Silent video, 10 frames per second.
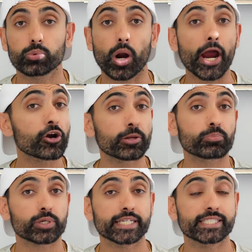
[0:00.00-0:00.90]
Prior to the
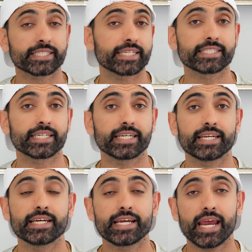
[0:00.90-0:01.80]
preseason,
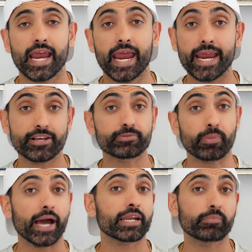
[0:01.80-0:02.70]
Hayes
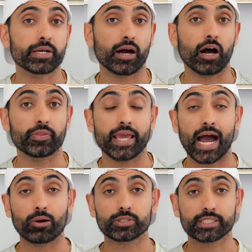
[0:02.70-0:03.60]
might have been on the
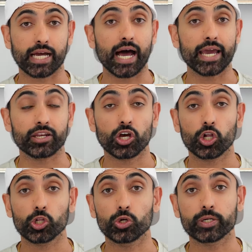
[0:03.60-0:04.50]
outside
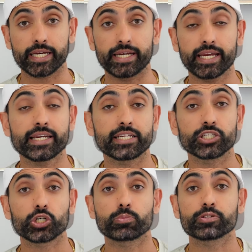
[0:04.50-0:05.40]
looking in
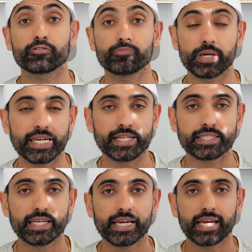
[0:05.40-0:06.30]
terms of minutes